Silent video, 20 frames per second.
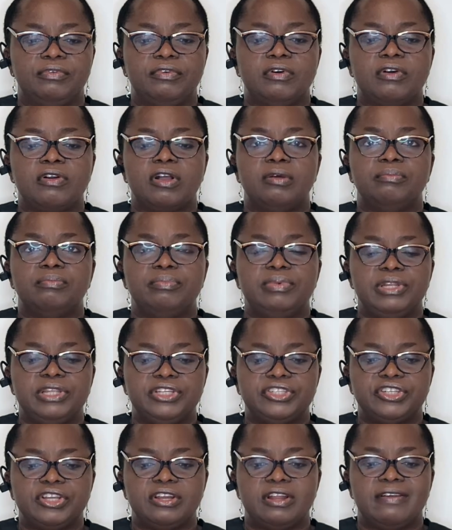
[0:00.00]

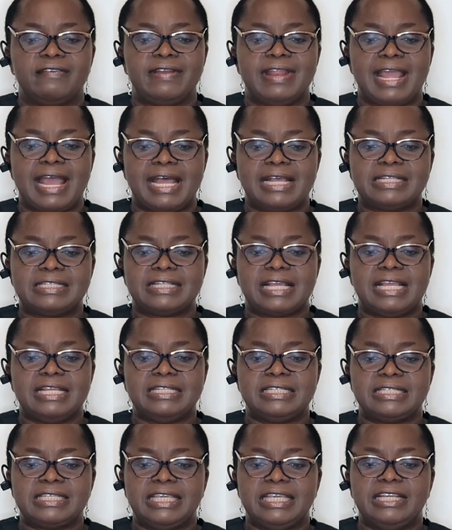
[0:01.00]
completion of the assigned
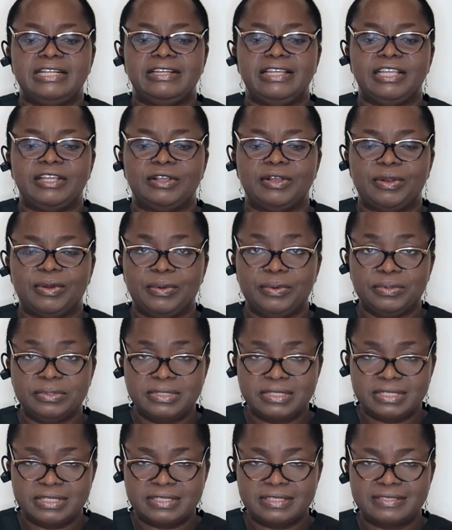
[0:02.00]
skill
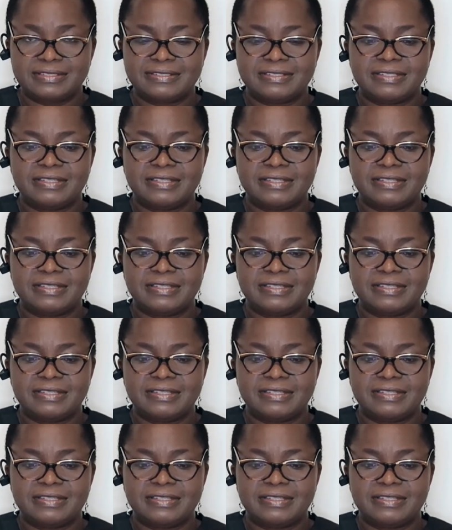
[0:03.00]
includes